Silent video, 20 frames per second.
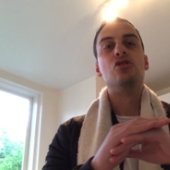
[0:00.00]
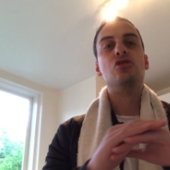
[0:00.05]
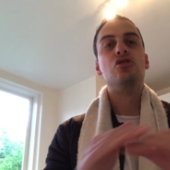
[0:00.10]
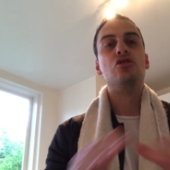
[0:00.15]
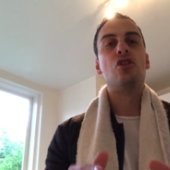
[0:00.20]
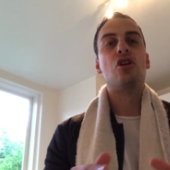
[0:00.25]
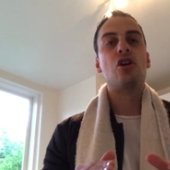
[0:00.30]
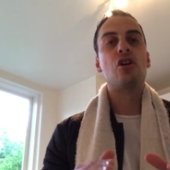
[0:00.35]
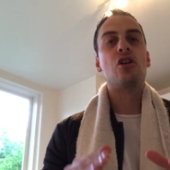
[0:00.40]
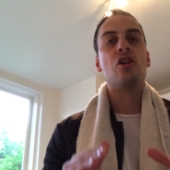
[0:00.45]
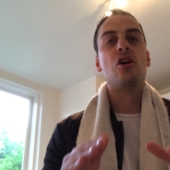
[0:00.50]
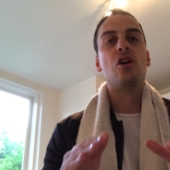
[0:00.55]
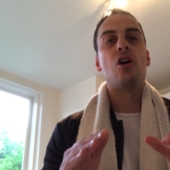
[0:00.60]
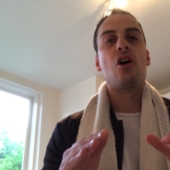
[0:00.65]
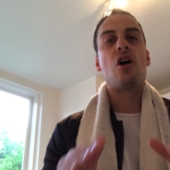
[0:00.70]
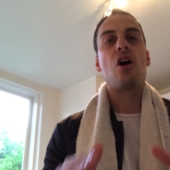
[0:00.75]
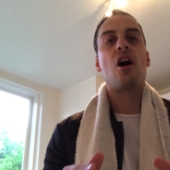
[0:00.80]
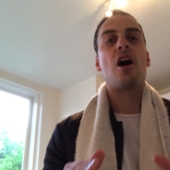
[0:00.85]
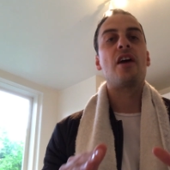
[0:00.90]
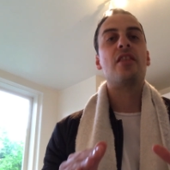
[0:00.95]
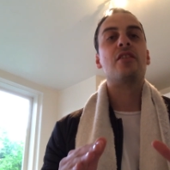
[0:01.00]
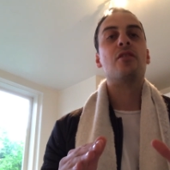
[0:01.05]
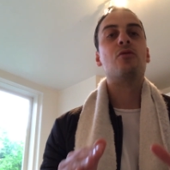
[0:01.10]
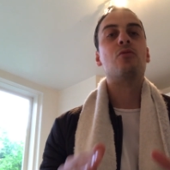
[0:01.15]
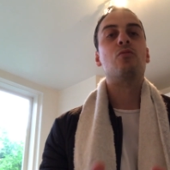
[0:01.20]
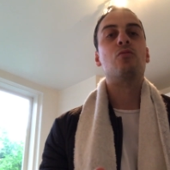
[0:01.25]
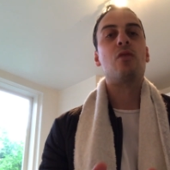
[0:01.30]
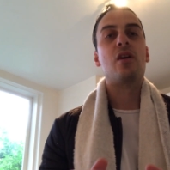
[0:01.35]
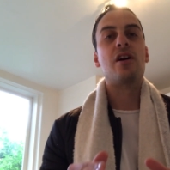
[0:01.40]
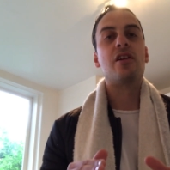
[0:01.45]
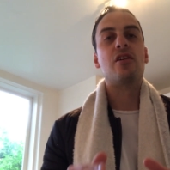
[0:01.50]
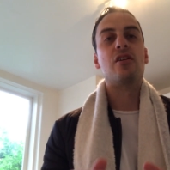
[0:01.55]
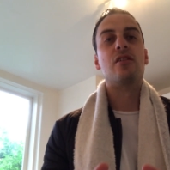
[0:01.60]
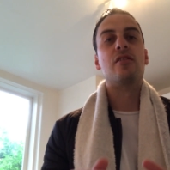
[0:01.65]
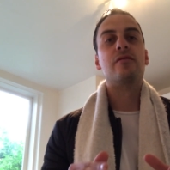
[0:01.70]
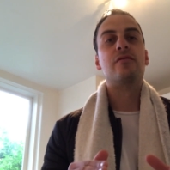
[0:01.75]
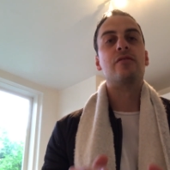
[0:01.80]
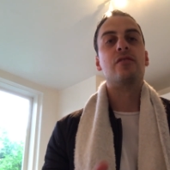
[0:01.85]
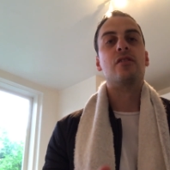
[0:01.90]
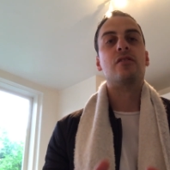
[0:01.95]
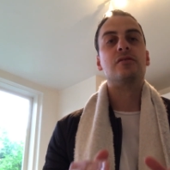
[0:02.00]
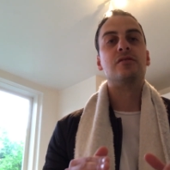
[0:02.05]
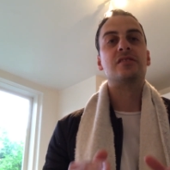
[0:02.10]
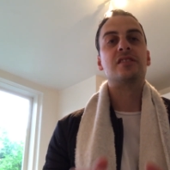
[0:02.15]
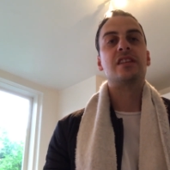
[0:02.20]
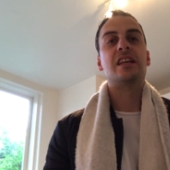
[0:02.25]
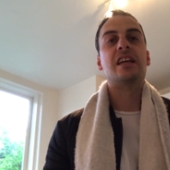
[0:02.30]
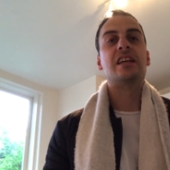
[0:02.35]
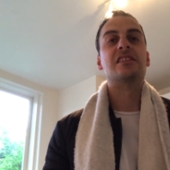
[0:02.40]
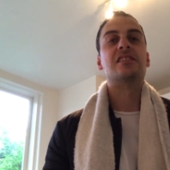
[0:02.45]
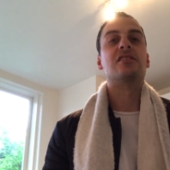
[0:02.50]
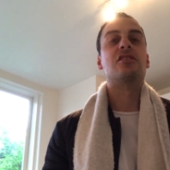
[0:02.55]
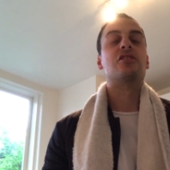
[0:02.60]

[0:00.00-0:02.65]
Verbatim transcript: not either one of those things.